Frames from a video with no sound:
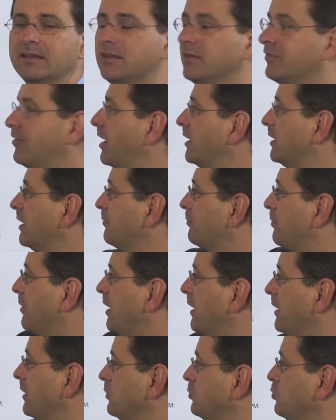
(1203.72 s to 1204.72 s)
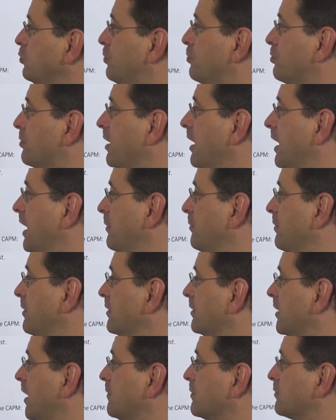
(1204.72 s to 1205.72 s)
divided by U prime
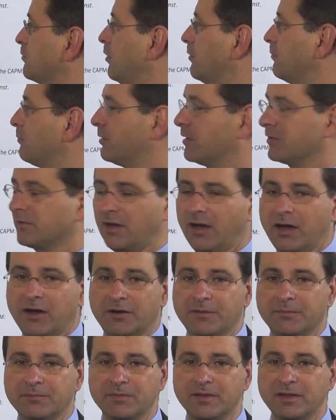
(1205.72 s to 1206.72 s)
times 1 plus R.